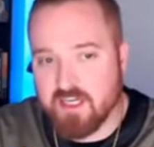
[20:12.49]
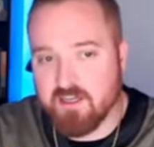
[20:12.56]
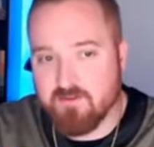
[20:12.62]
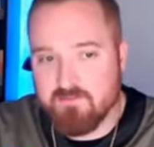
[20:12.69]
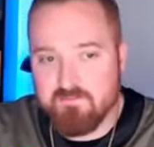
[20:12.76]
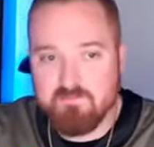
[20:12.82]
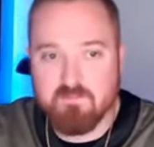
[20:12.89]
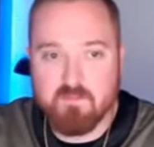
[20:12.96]

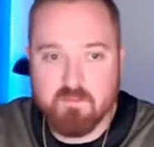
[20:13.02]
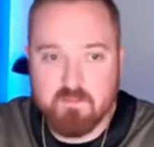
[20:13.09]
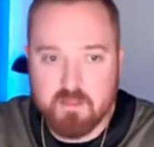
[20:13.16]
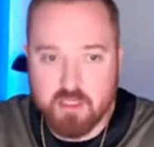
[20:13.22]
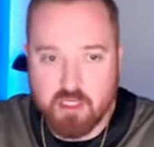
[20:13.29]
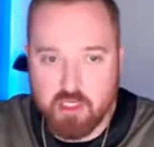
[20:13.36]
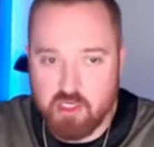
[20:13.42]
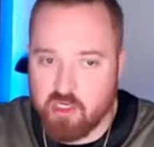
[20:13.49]
them,
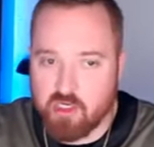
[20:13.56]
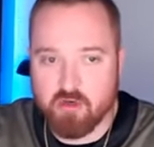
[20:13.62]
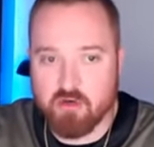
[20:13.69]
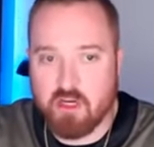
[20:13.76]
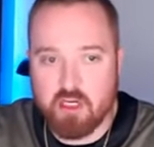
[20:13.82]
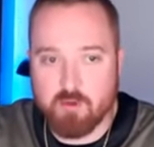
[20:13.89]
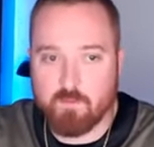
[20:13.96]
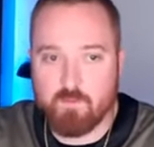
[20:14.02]
you,
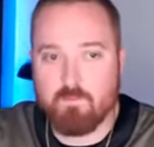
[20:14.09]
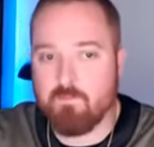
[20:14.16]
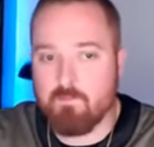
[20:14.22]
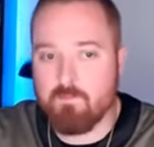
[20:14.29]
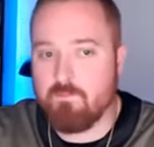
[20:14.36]
you're you're